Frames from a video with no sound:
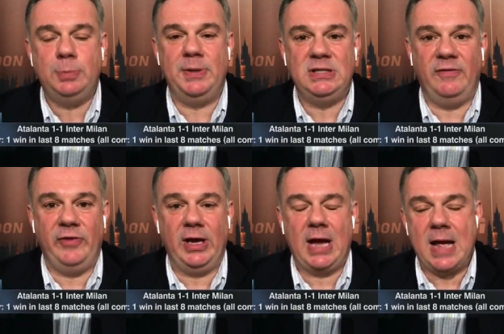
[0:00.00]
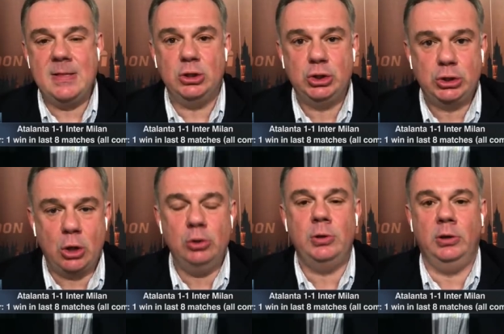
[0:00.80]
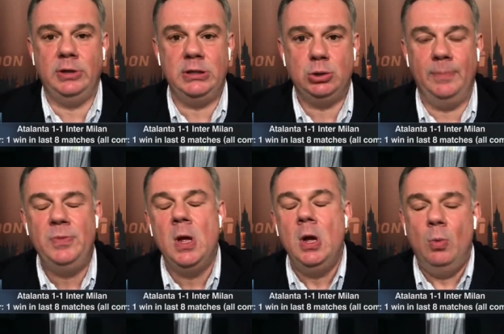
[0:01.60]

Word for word: specific and they're so drilled into him